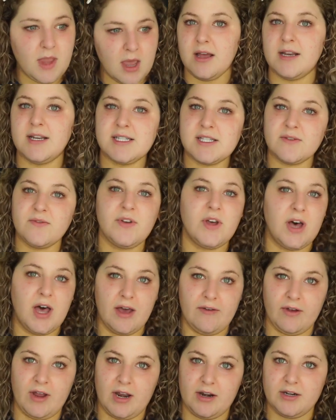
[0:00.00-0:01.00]
It doesn't feel
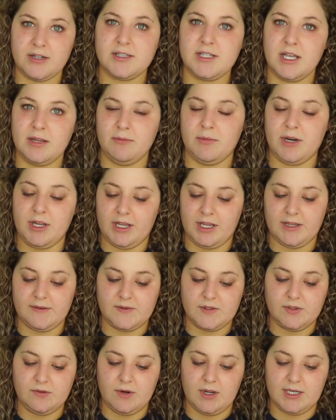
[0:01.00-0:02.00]
heavy on your skin, but it
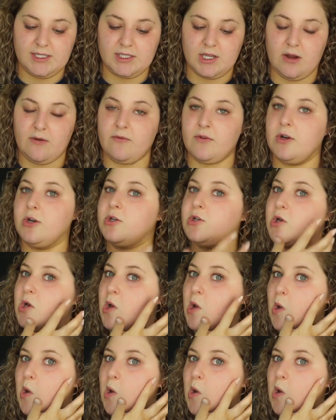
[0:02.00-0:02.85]
gives you nice coverage.